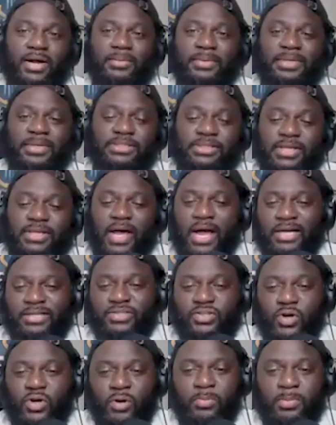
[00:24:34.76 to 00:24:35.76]
it's
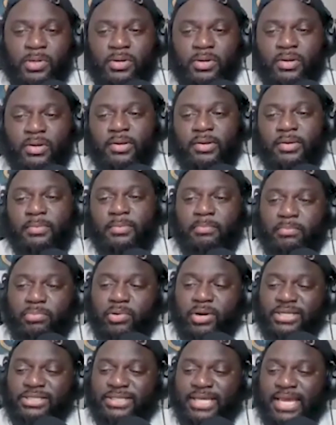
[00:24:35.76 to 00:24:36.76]
October,
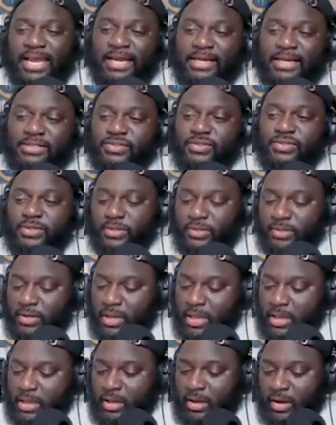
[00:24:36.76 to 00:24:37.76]
Breast Cancer
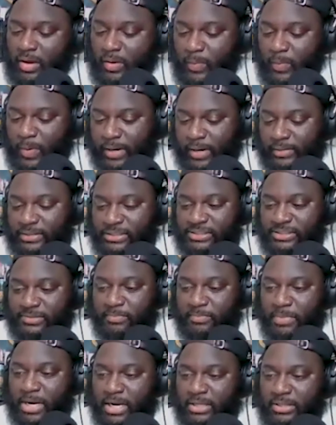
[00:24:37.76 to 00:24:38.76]
Awareness
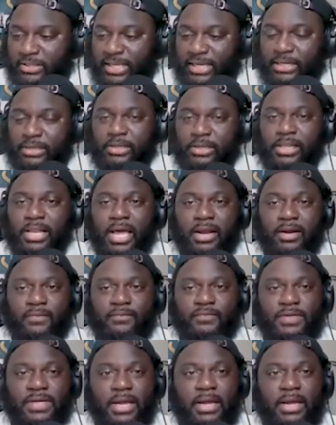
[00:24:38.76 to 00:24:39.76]
Month, and a lot
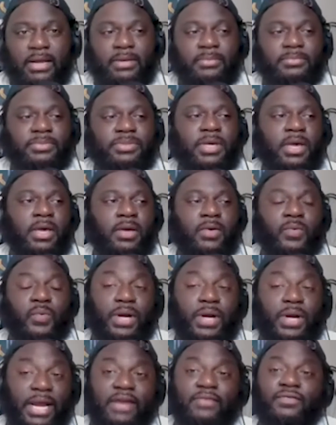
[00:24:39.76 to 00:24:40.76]
of times,
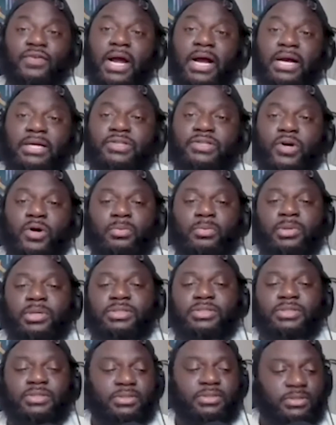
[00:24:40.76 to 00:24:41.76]
well, every October
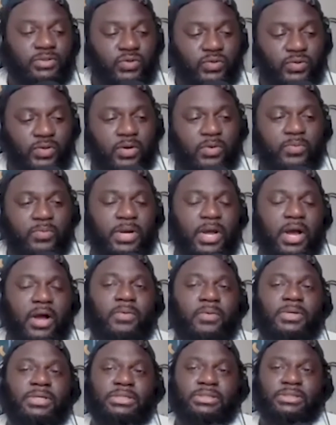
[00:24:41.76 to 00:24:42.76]
is, we
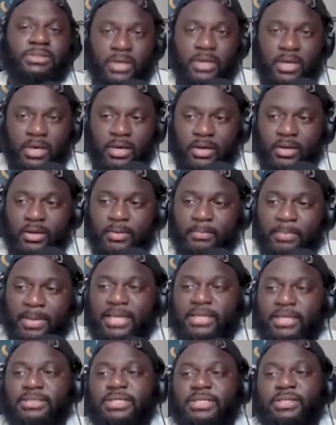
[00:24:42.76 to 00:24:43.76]
always
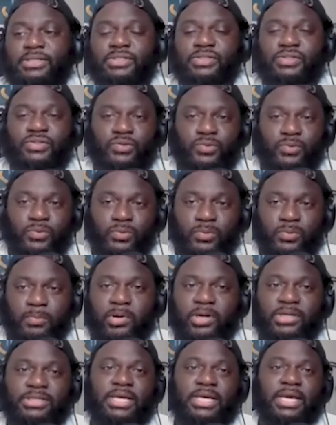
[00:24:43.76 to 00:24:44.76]
pay attention to
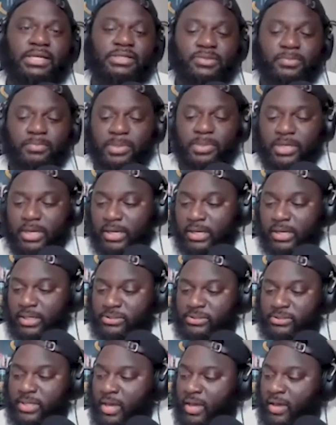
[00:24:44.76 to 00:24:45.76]
breast cancer
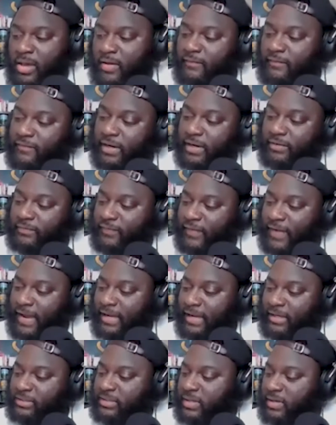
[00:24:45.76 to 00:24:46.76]
because, fun
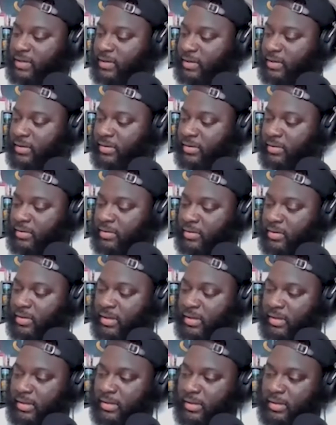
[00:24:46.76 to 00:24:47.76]
fact,
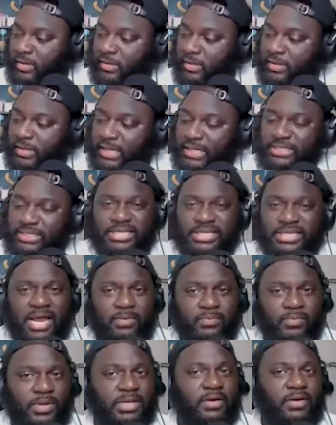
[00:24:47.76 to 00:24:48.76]
and it's
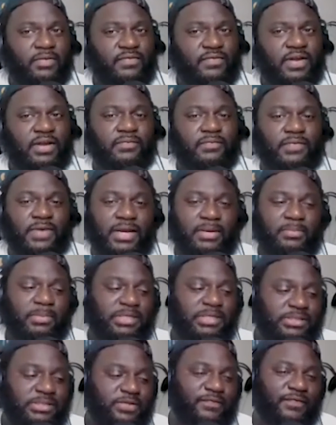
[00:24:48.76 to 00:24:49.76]
not really a fun fact,
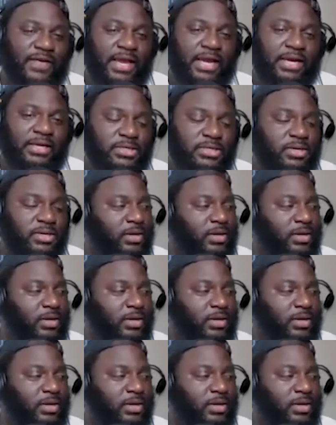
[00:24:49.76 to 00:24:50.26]
but it's a fact.